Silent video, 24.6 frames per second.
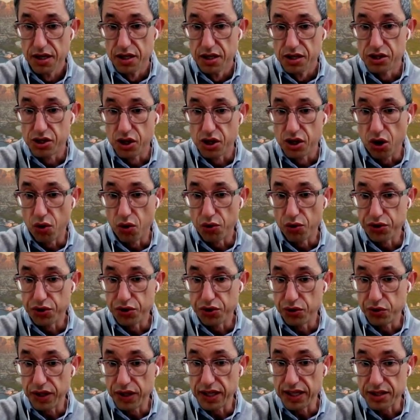So
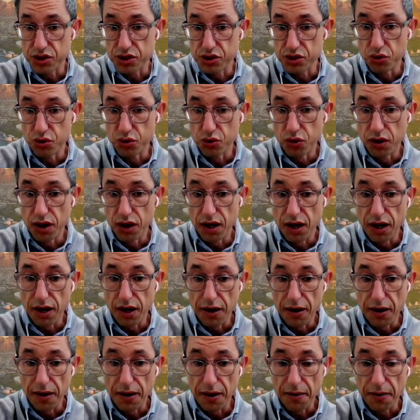you need
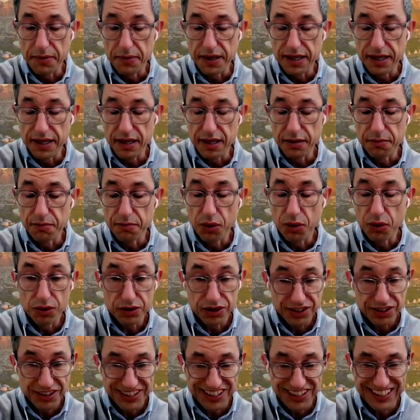to be bold
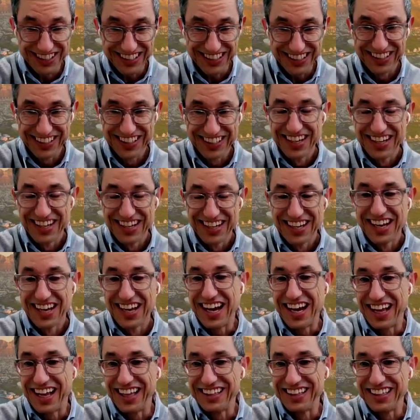
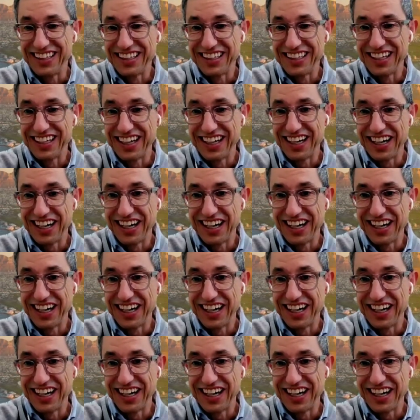and